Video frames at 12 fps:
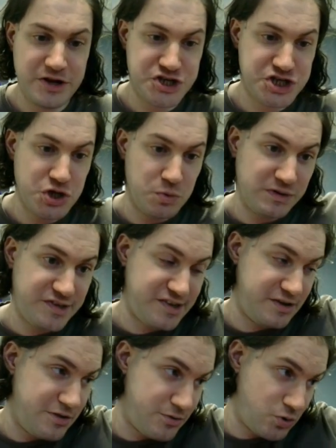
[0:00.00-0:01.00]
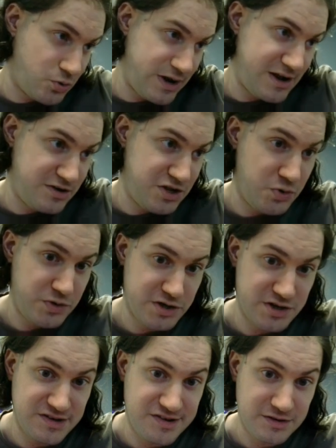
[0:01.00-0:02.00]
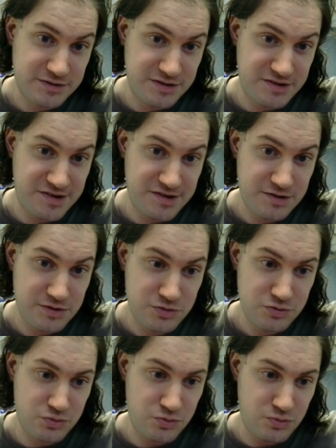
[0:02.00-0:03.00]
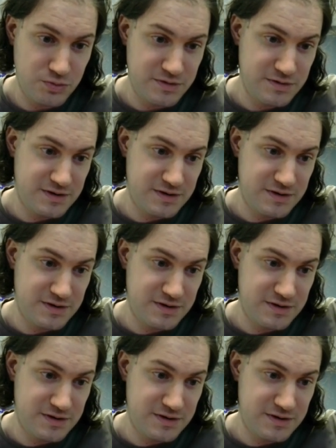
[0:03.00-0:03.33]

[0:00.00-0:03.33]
HQ will send their own anti-union consultants to